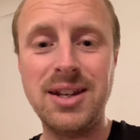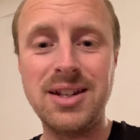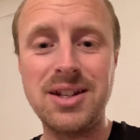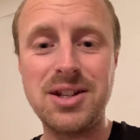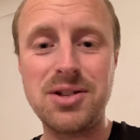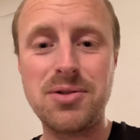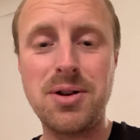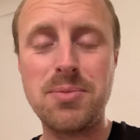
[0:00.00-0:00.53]
the
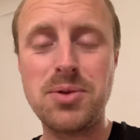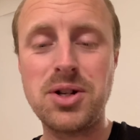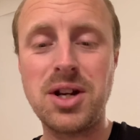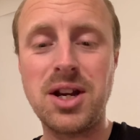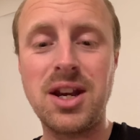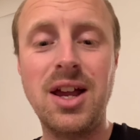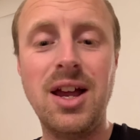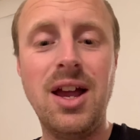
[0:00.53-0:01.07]

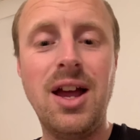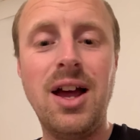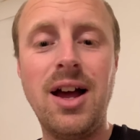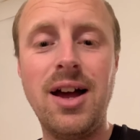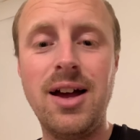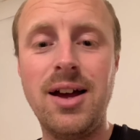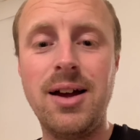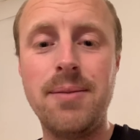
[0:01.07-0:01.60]
description.
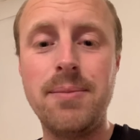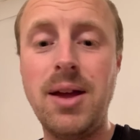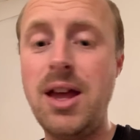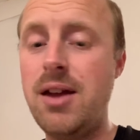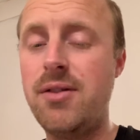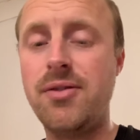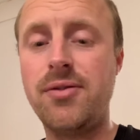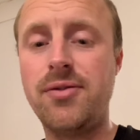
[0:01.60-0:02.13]
Um,
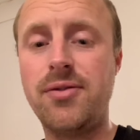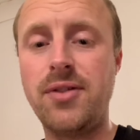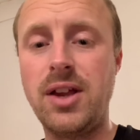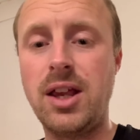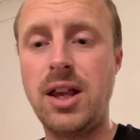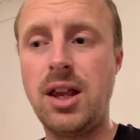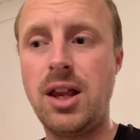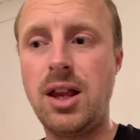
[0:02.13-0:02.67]
if
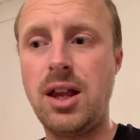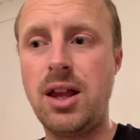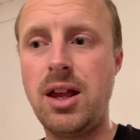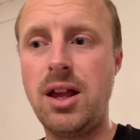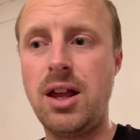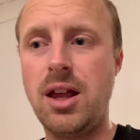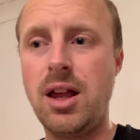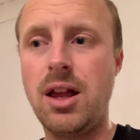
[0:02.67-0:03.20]

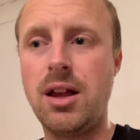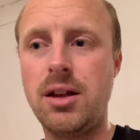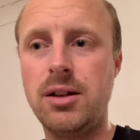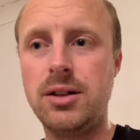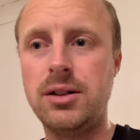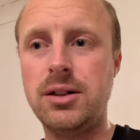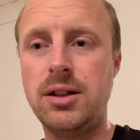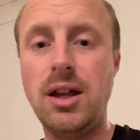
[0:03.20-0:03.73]

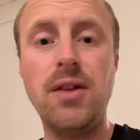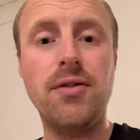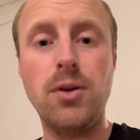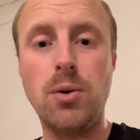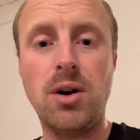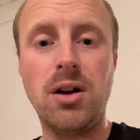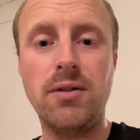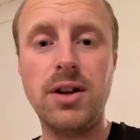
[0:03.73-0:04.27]
if you
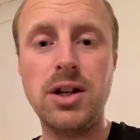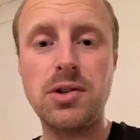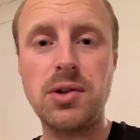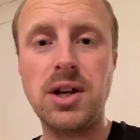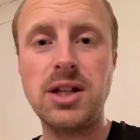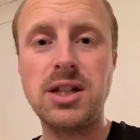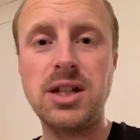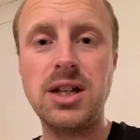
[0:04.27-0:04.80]
are
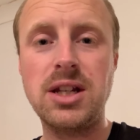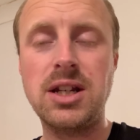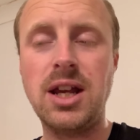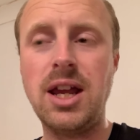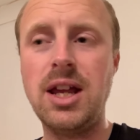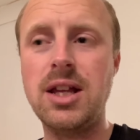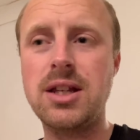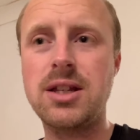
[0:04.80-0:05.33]
interested,
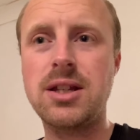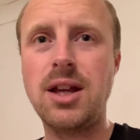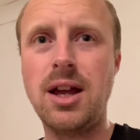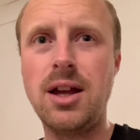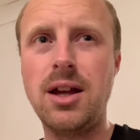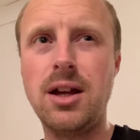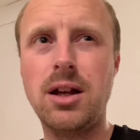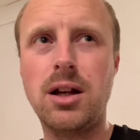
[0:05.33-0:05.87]
it's
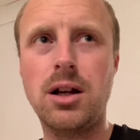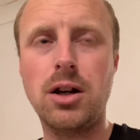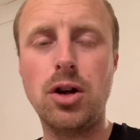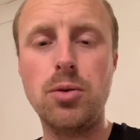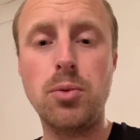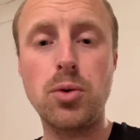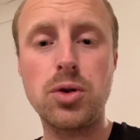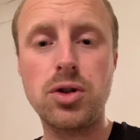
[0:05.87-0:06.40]
uh,
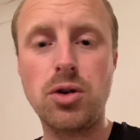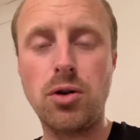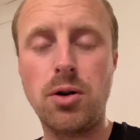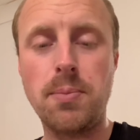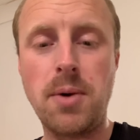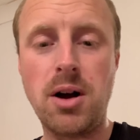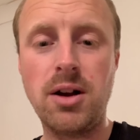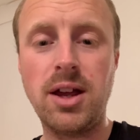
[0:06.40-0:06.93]
Global Stock
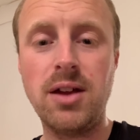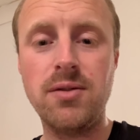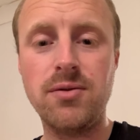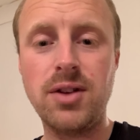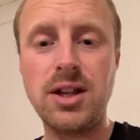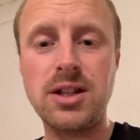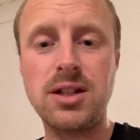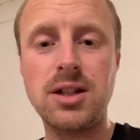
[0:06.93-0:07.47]
Market
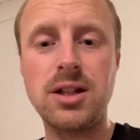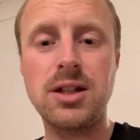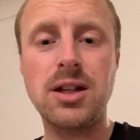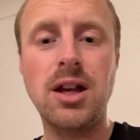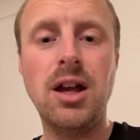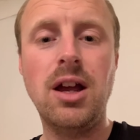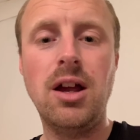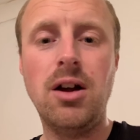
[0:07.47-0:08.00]
Investors
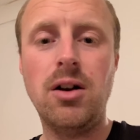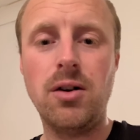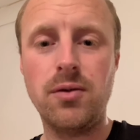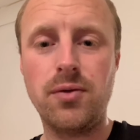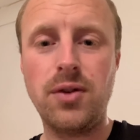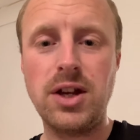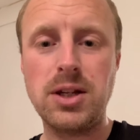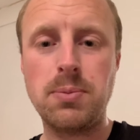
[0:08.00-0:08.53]
on
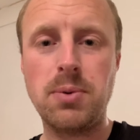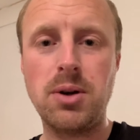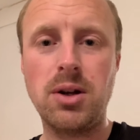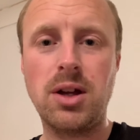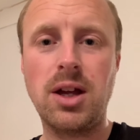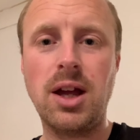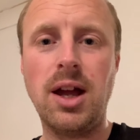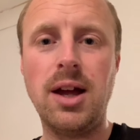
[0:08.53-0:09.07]

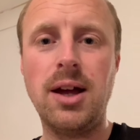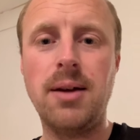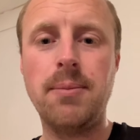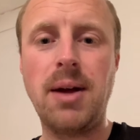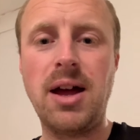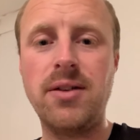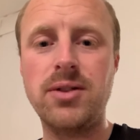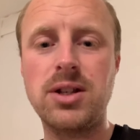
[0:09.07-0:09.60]
Facebook. Um,
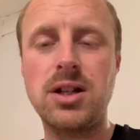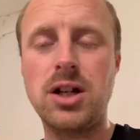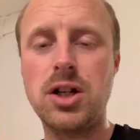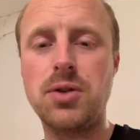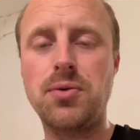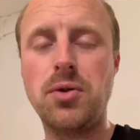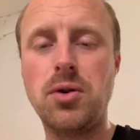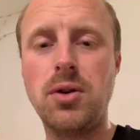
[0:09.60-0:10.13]
have a search
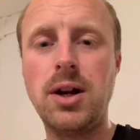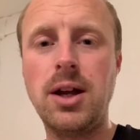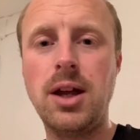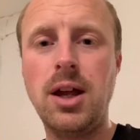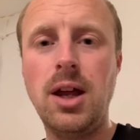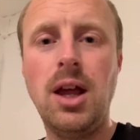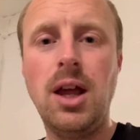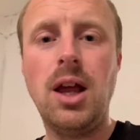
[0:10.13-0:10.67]
for it.
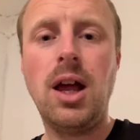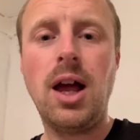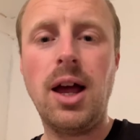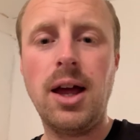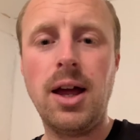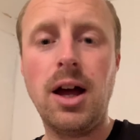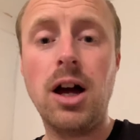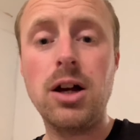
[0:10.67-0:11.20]

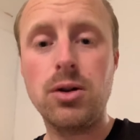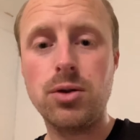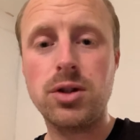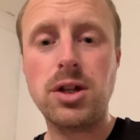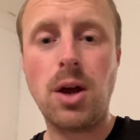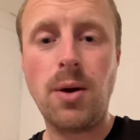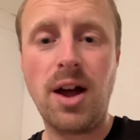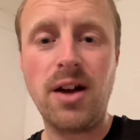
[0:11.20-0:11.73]
Uh, I
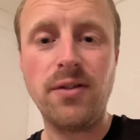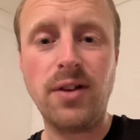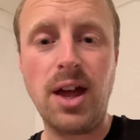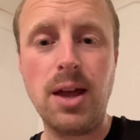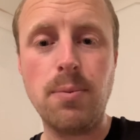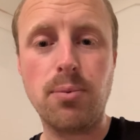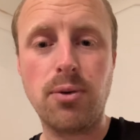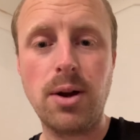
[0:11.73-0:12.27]
also have a
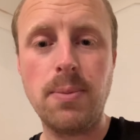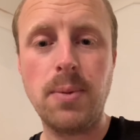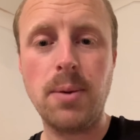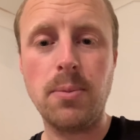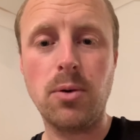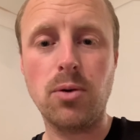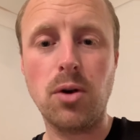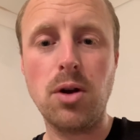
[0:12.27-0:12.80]

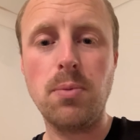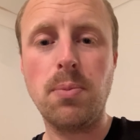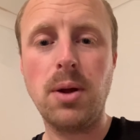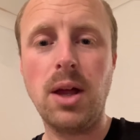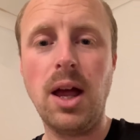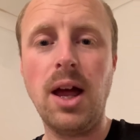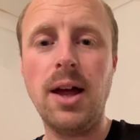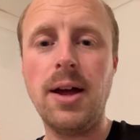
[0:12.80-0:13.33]
premium group.
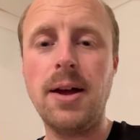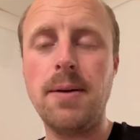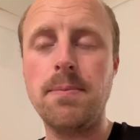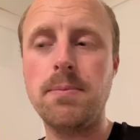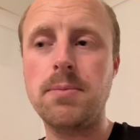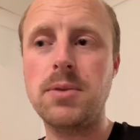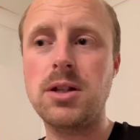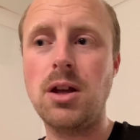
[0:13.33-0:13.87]

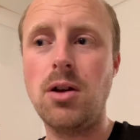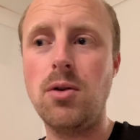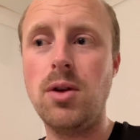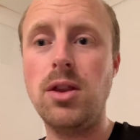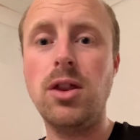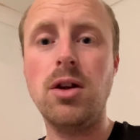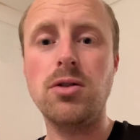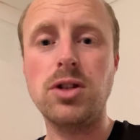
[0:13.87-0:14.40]
Um, so
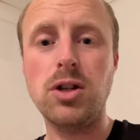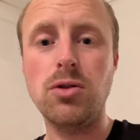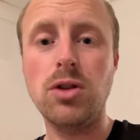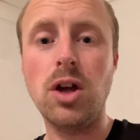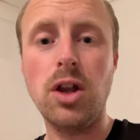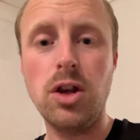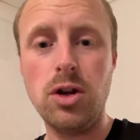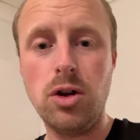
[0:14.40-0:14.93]
those of you that
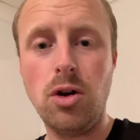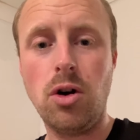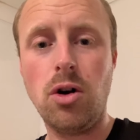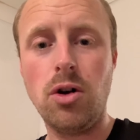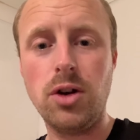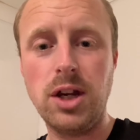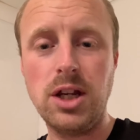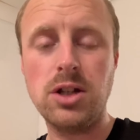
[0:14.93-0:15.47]
are not
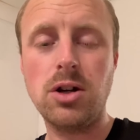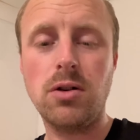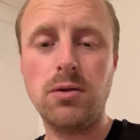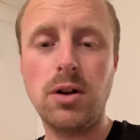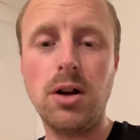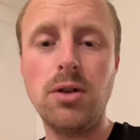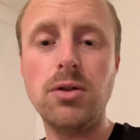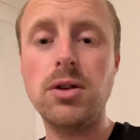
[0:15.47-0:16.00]
on
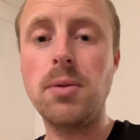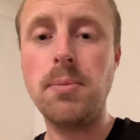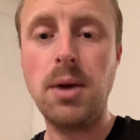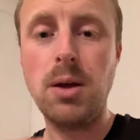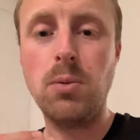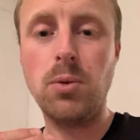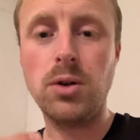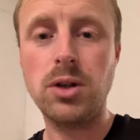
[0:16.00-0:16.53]
eToro that may
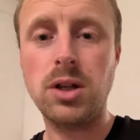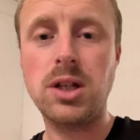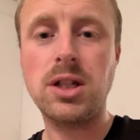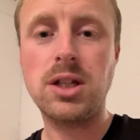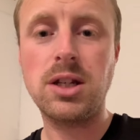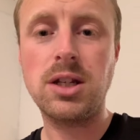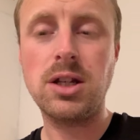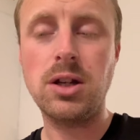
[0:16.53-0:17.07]
want
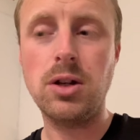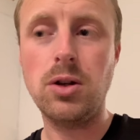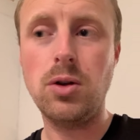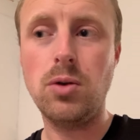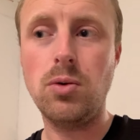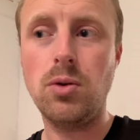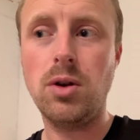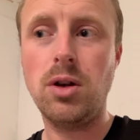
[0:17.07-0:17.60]

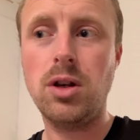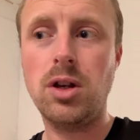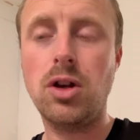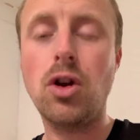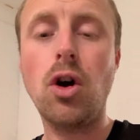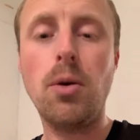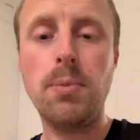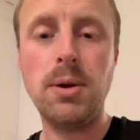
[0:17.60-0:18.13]
to
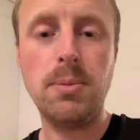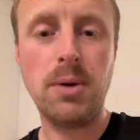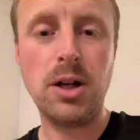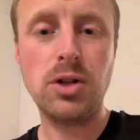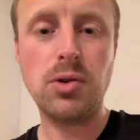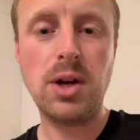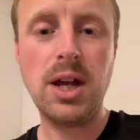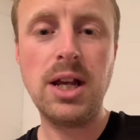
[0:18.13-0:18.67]
copy my
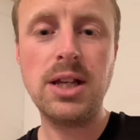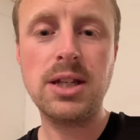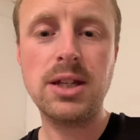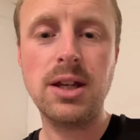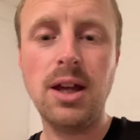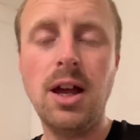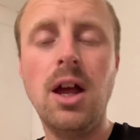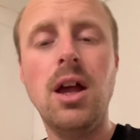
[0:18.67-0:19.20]
trades,
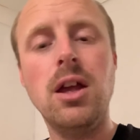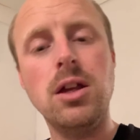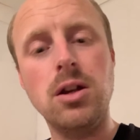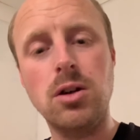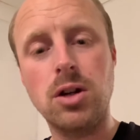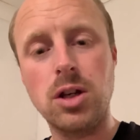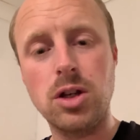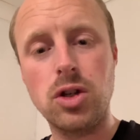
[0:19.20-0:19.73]
you
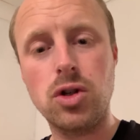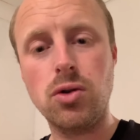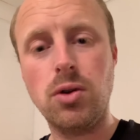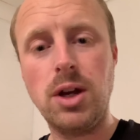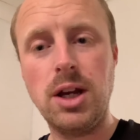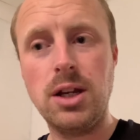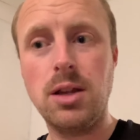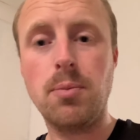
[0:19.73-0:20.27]
can
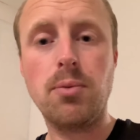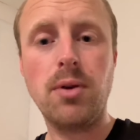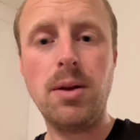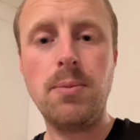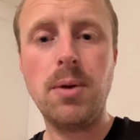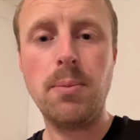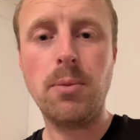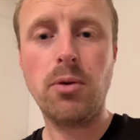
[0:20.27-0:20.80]
join the
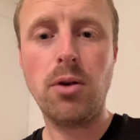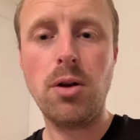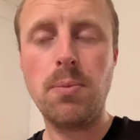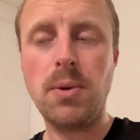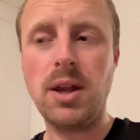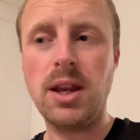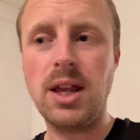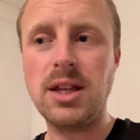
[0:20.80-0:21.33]
premium group
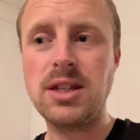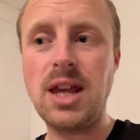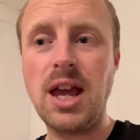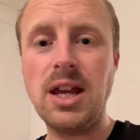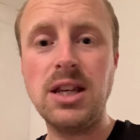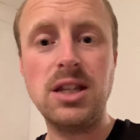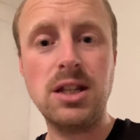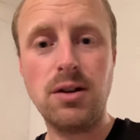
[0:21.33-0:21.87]
and that's a
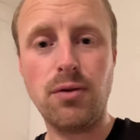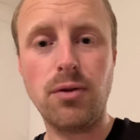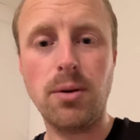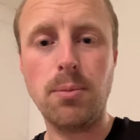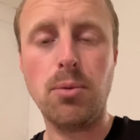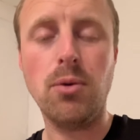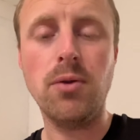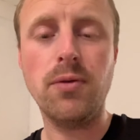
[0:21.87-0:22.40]
different
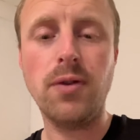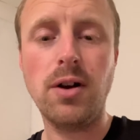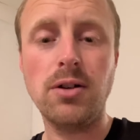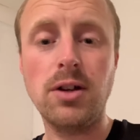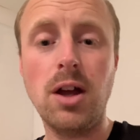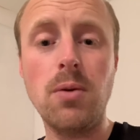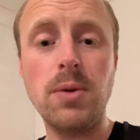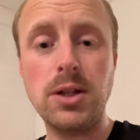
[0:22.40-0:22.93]

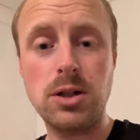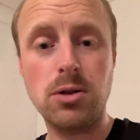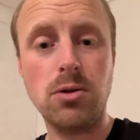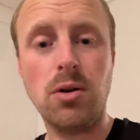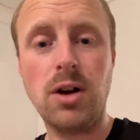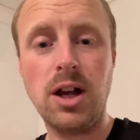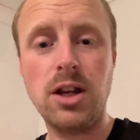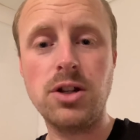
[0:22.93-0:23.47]
portfolio. It's
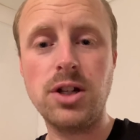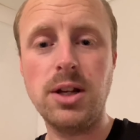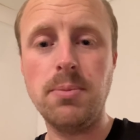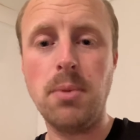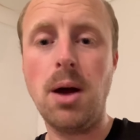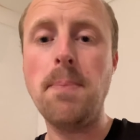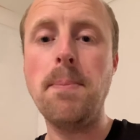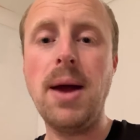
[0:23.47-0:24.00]
not actually
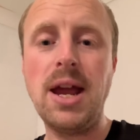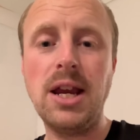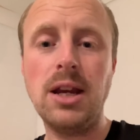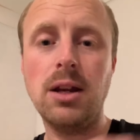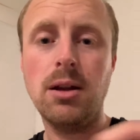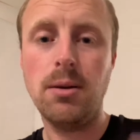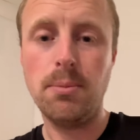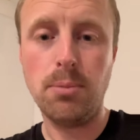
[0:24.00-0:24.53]
my
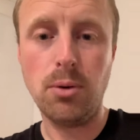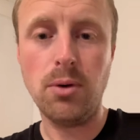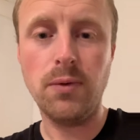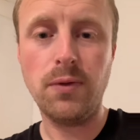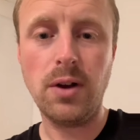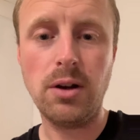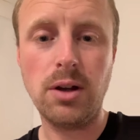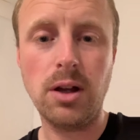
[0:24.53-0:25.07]
main
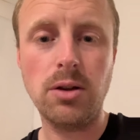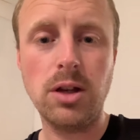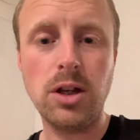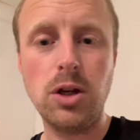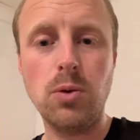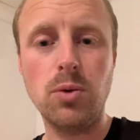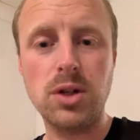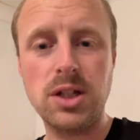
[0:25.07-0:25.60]
portfolio that
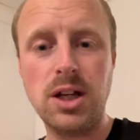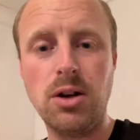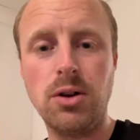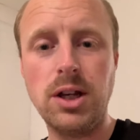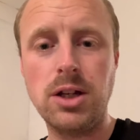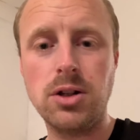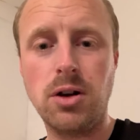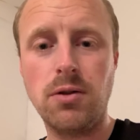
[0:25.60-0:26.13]
you will see on
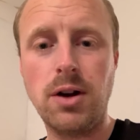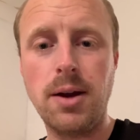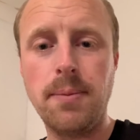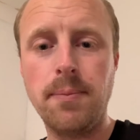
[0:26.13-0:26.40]
eToro.